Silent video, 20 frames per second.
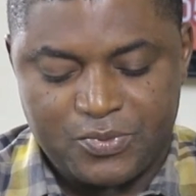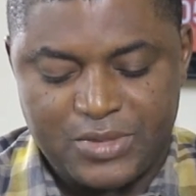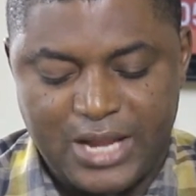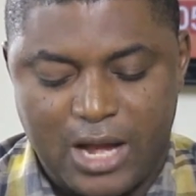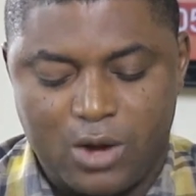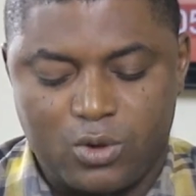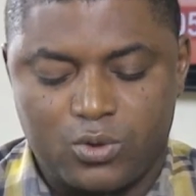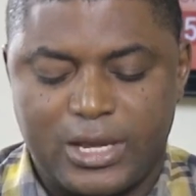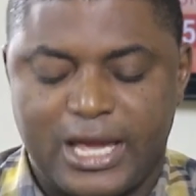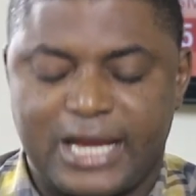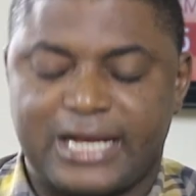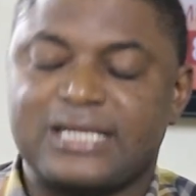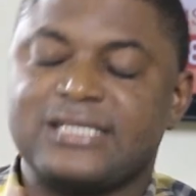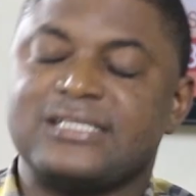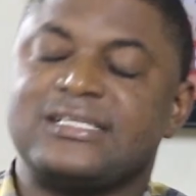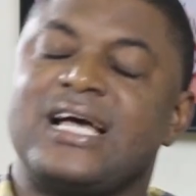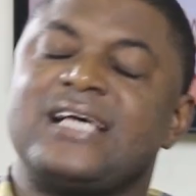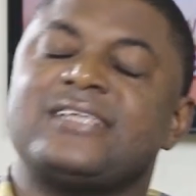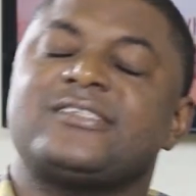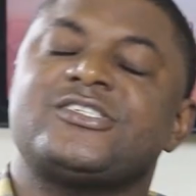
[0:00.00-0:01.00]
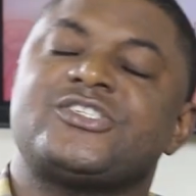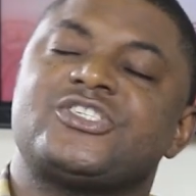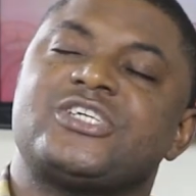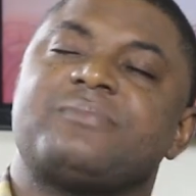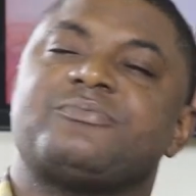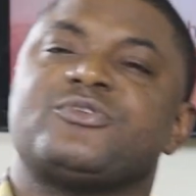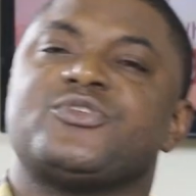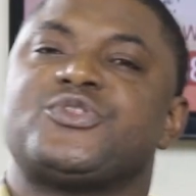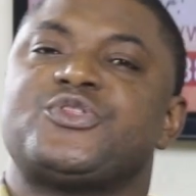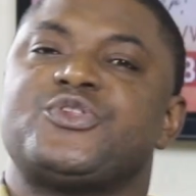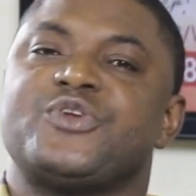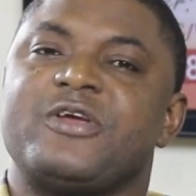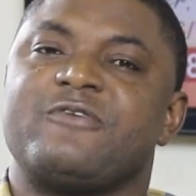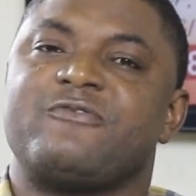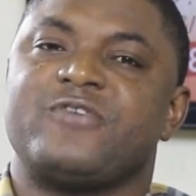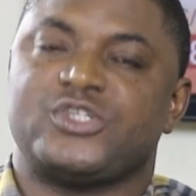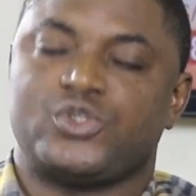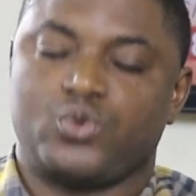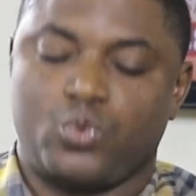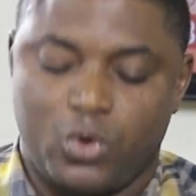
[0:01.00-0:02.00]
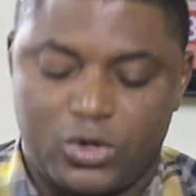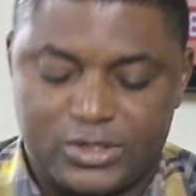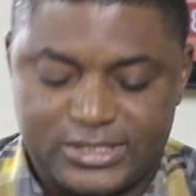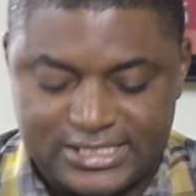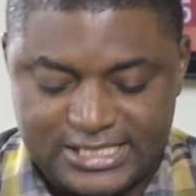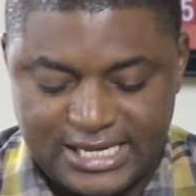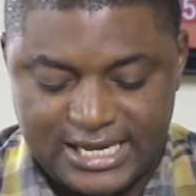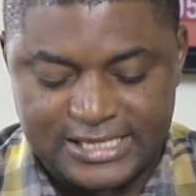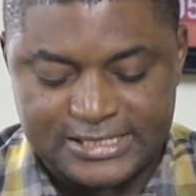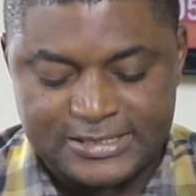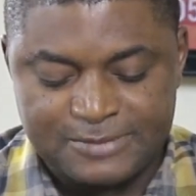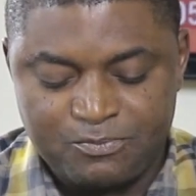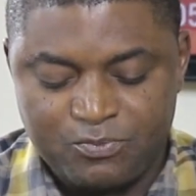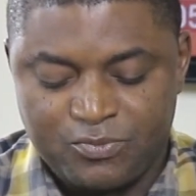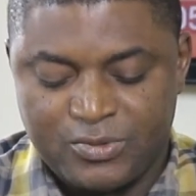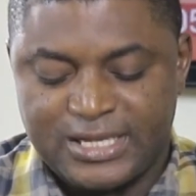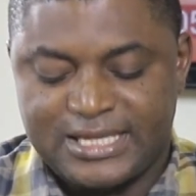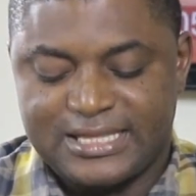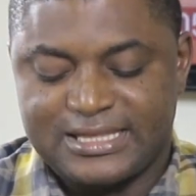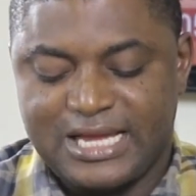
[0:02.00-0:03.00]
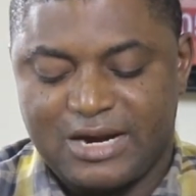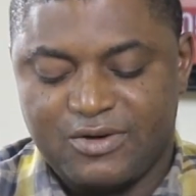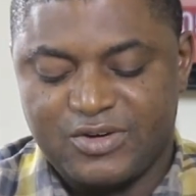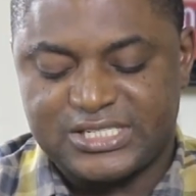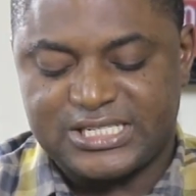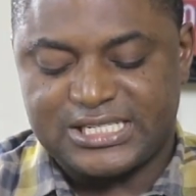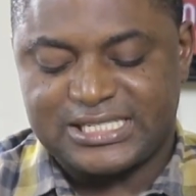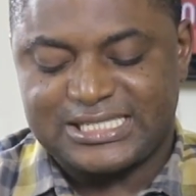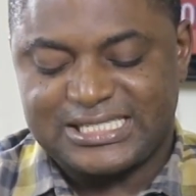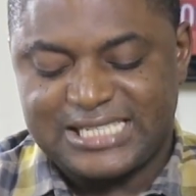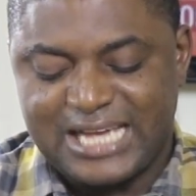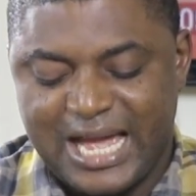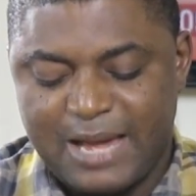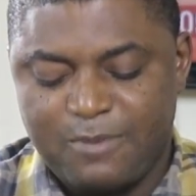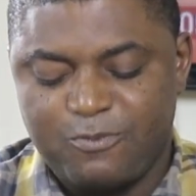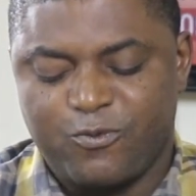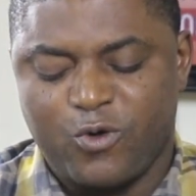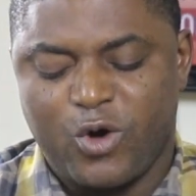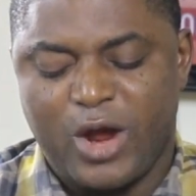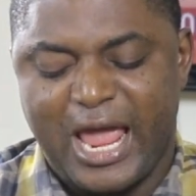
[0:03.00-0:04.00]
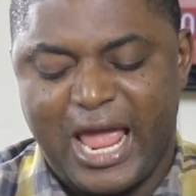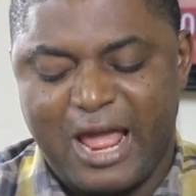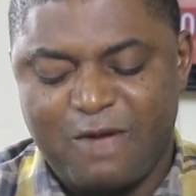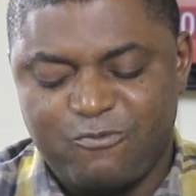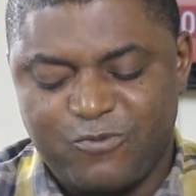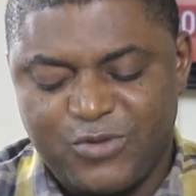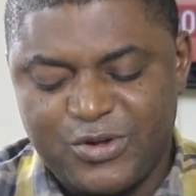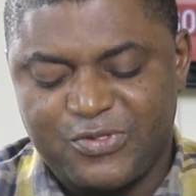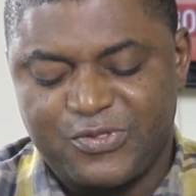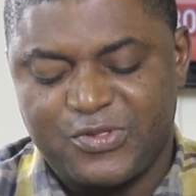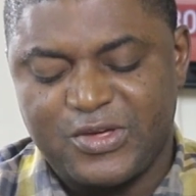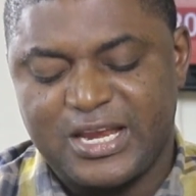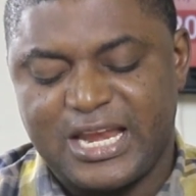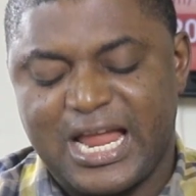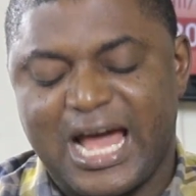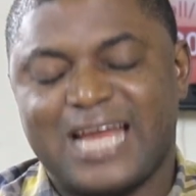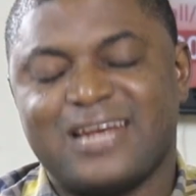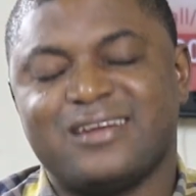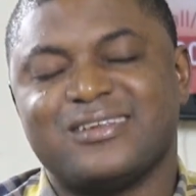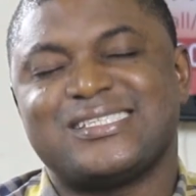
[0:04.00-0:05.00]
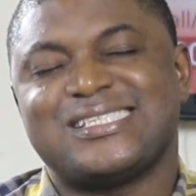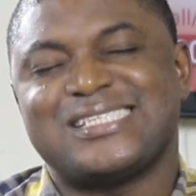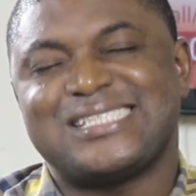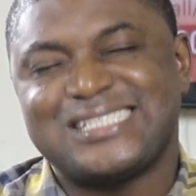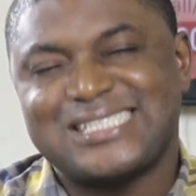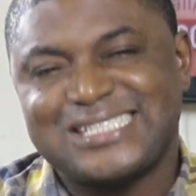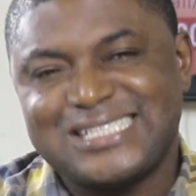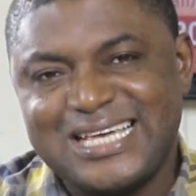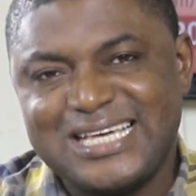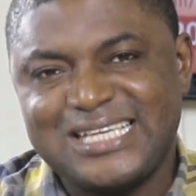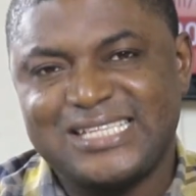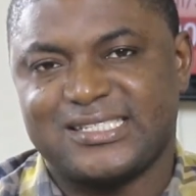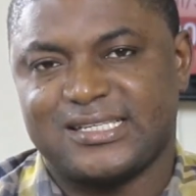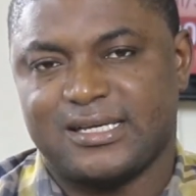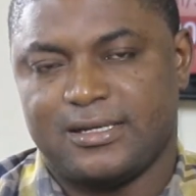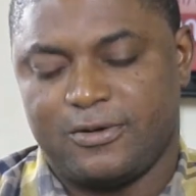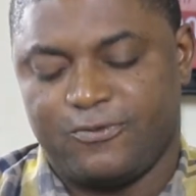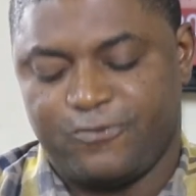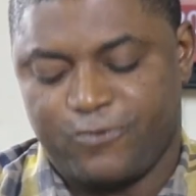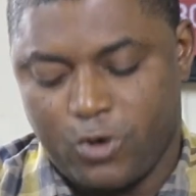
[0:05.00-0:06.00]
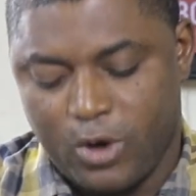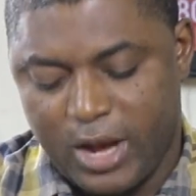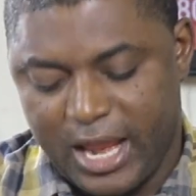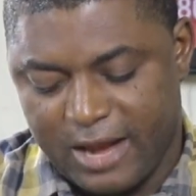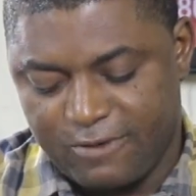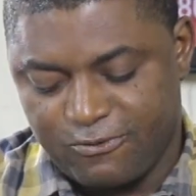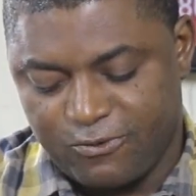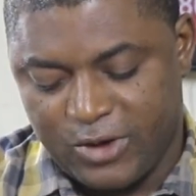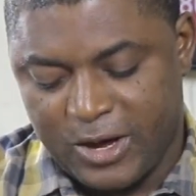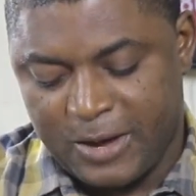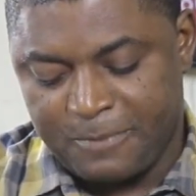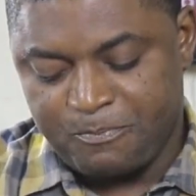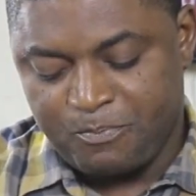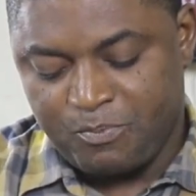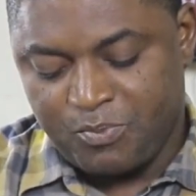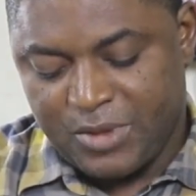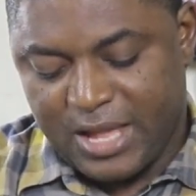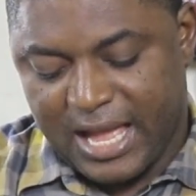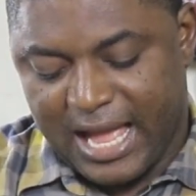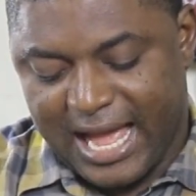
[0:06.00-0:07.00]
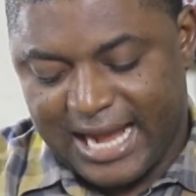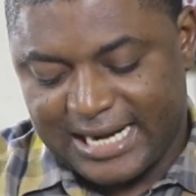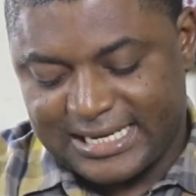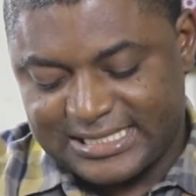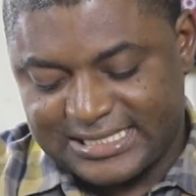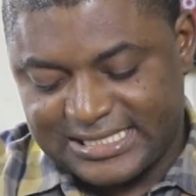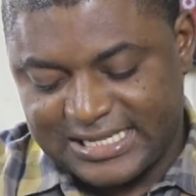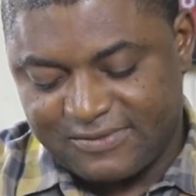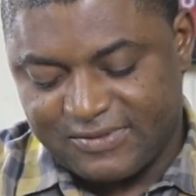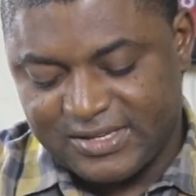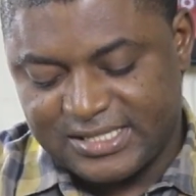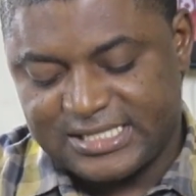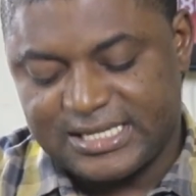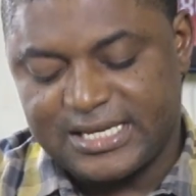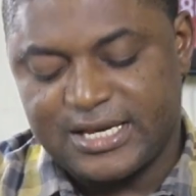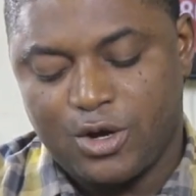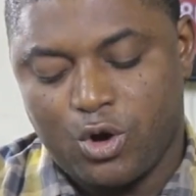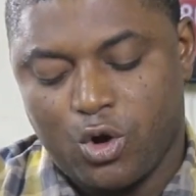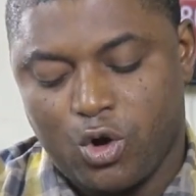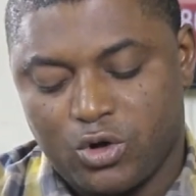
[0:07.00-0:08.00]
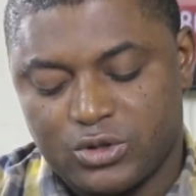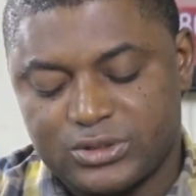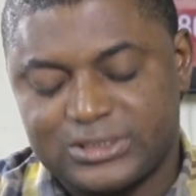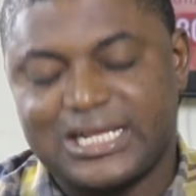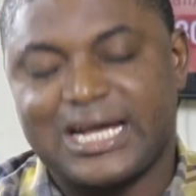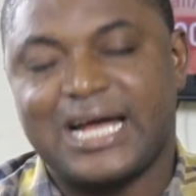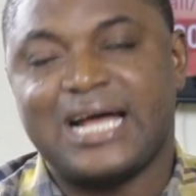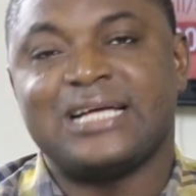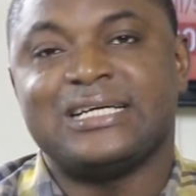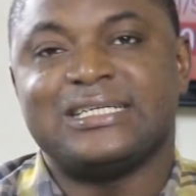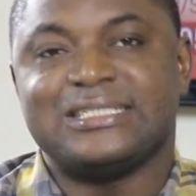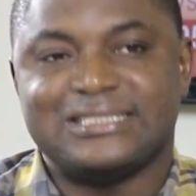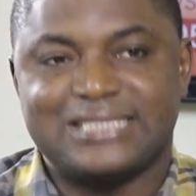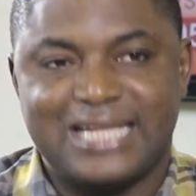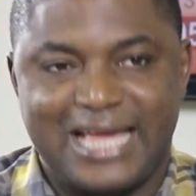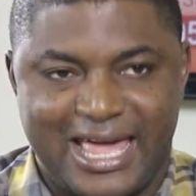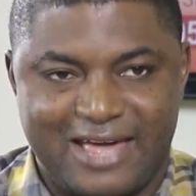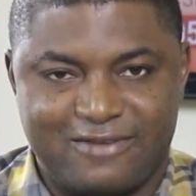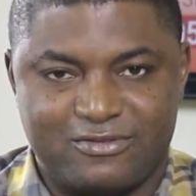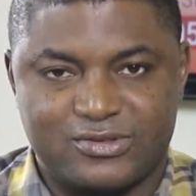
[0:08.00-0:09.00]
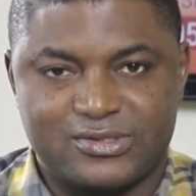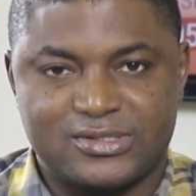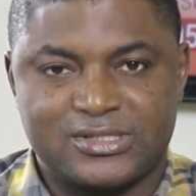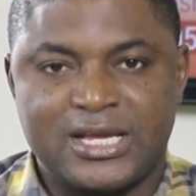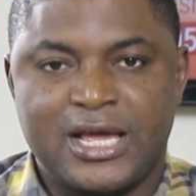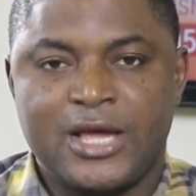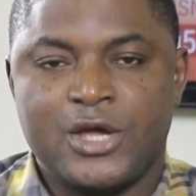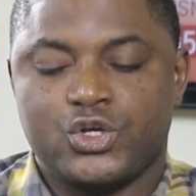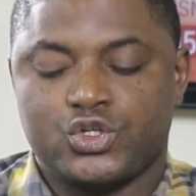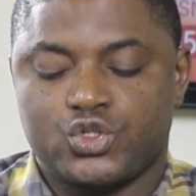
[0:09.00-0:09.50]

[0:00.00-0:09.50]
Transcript: Now, Ecclesiastes chapter 3, verse 1 says, There is a time for everything and a season for every activity under the heavens.